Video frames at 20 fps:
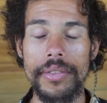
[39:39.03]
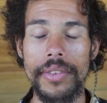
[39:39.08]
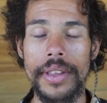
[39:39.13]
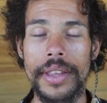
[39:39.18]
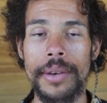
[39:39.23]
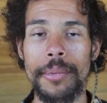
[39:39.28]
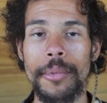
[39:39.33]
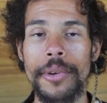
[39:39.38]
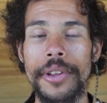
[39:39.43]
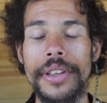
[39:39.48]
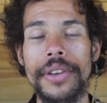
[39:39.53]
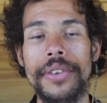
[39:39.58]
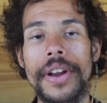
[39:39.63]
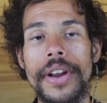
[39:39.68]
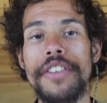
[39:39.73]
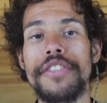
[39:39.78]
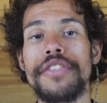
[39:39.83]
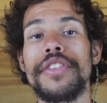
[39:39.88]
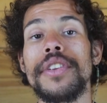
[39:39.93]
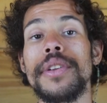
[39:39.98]
And I'm really
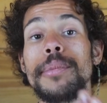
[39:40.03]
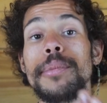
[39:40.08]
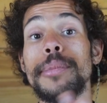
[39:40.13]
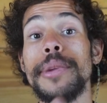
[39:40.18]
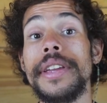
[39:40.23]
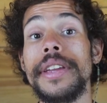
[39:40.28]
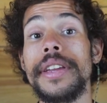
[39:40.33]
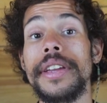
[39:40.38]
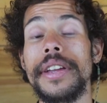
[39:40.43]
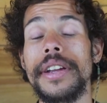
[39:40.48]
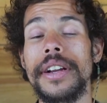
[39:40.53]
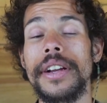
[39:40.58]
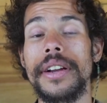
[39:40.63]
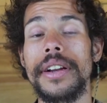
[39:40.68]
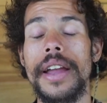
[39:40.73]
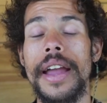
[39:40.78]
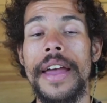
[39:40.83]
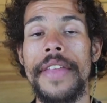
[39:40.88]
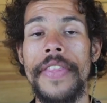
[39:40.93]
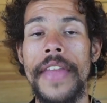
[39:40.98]
grateful to be here.
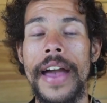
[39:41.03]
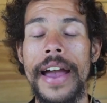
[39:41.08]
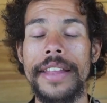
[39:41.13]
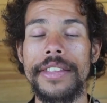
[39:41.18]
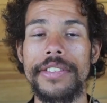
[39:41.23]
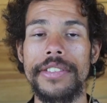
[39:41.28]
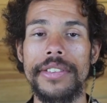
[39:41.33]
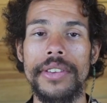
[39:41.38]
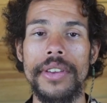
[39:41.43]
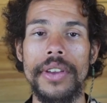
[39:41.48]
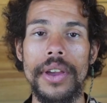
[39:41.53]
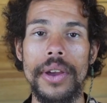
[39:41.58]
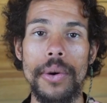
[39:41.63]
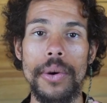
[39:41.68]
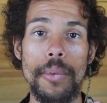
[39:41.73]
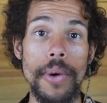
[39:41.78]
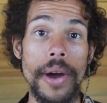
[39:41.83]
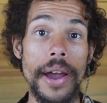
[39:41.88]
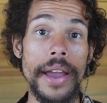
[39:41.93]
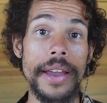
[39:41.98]
And that's
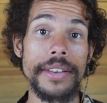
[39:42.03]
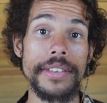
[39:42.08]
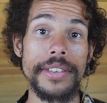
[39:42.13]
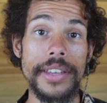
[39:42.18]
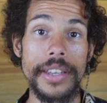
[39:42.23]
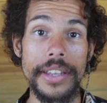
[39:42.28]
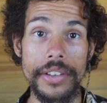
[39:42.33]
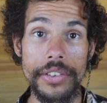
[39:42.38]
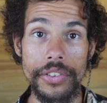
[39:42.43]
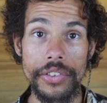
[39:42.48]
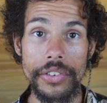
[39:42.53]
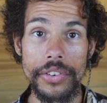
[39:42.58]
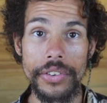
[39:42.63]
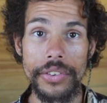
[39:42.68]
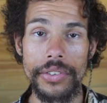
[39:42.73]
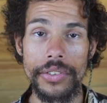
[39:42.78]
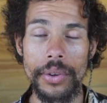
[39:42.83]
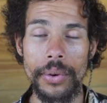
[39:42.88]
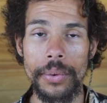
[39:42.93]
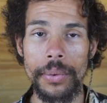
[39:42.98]
why I teach.
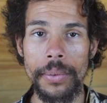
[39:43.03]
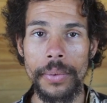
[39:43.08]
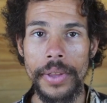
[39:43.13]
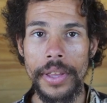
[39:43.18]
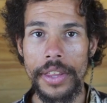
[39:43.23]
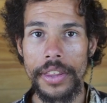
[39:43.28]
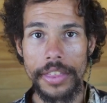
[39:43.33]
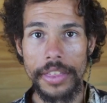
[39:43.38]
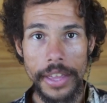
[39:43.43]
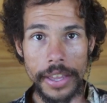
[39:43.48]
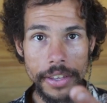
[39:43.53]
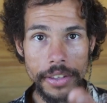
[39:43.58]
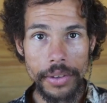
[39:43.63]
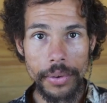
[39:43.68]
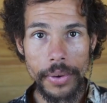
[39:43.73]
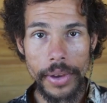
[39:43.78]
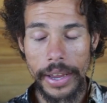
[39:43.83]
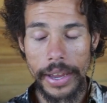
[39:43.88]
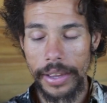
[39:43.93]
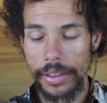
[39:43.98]
So thank
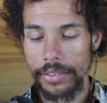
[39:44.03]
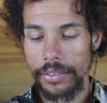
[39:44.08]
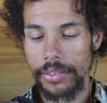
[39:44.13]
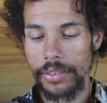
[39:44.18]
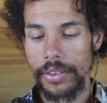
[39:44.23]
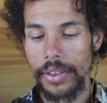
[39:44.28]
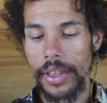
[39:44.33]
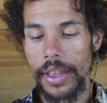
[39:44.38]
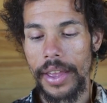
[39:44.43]
you guys.